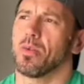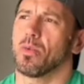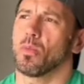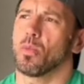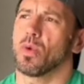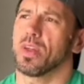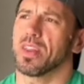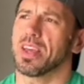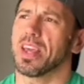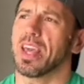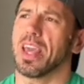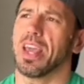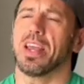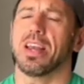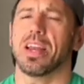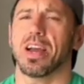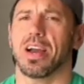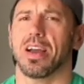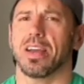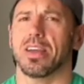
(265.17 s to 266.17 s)
with a
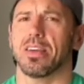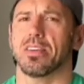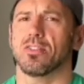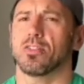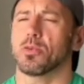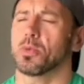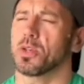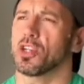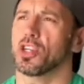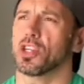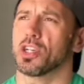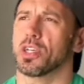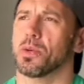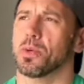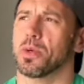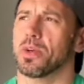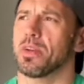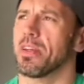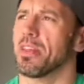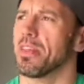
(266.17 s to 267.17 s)
keen eye to
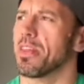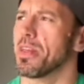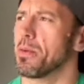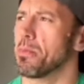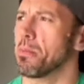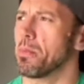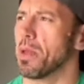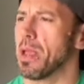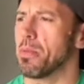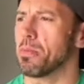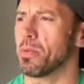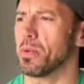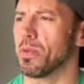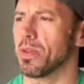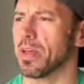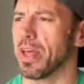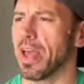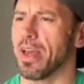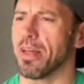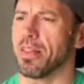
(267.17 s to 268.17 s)
ensure that people
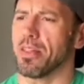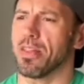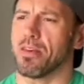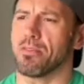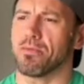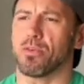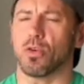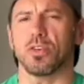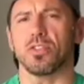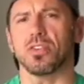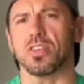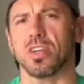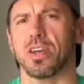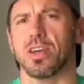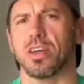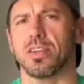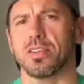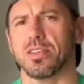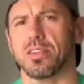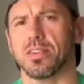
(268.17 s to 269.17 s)
get their voice
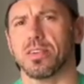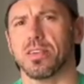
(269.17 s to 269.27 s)
heard.